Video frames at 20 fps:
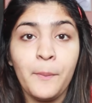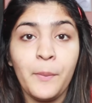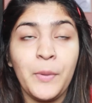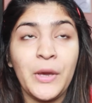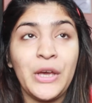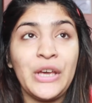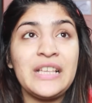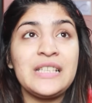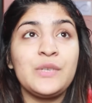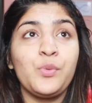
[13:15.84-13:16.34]

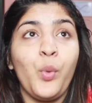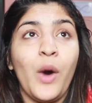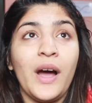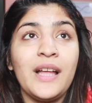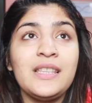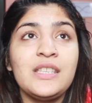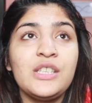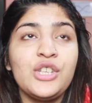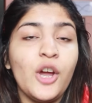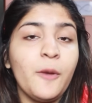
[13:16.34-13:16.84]
Because
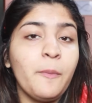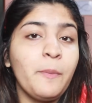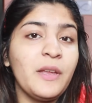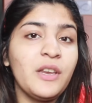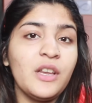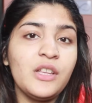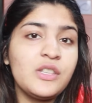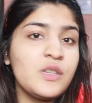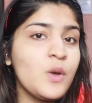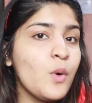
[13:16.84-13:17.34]
once your
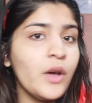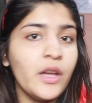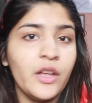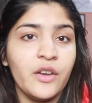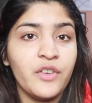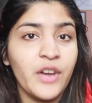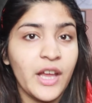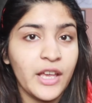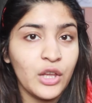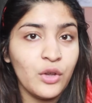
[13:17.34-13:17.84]
periods go
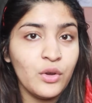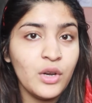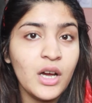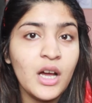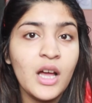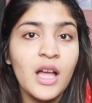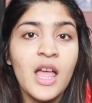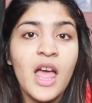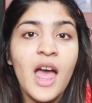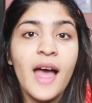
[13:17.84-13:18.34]

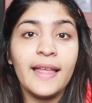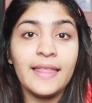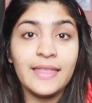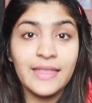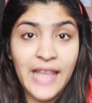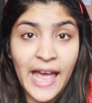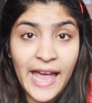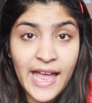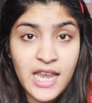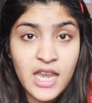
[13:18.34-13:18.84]
irregular,
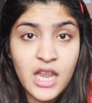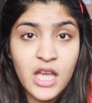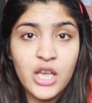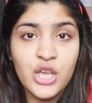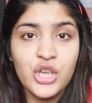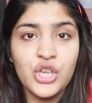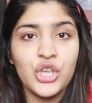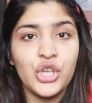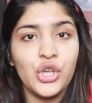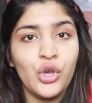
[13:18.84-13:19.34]
then
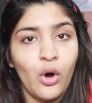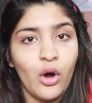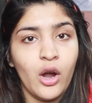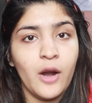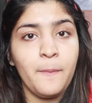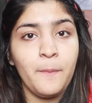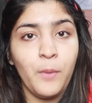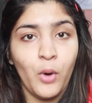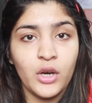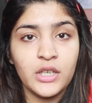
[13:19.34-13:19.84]

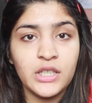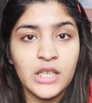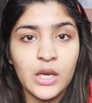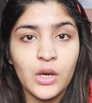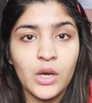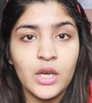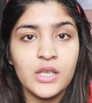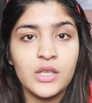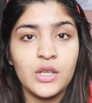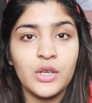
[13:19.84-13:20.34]
your
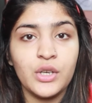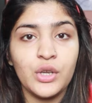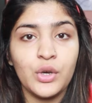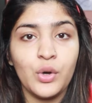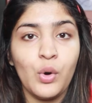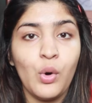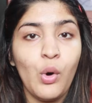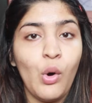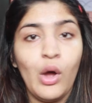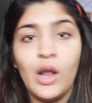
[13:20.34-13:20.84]
body is gonna
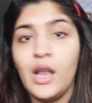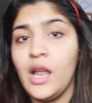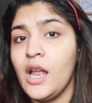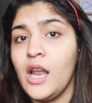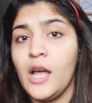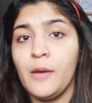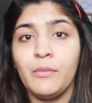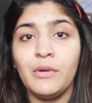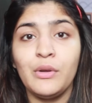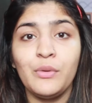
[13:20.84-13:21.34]
go all
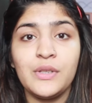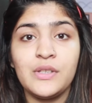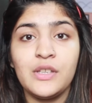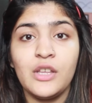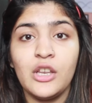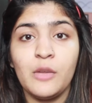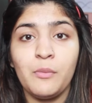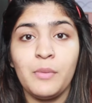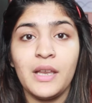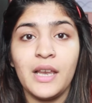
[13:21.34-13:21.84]
hullabaloo. It's
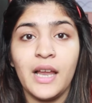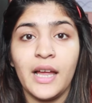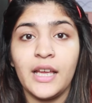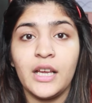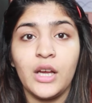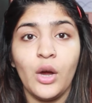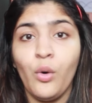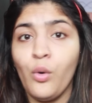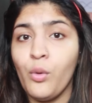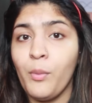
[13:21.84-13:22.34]
gonna be
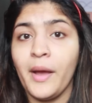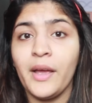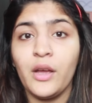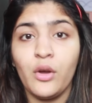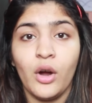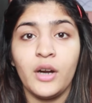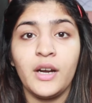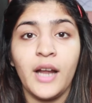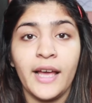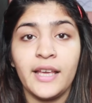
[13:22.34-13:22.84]
like, oh my
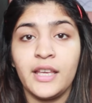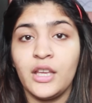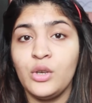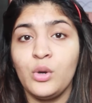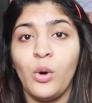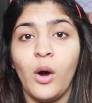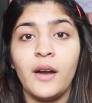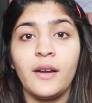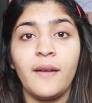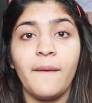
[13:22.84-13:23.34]
god, I
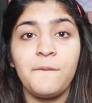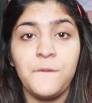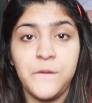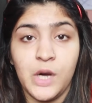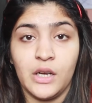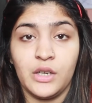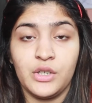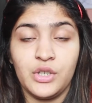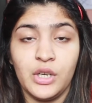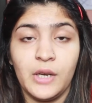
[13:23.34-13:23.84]
cannot
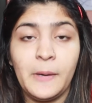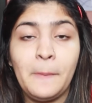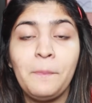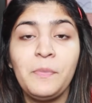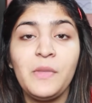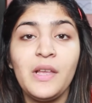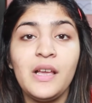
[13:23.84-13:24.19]
function.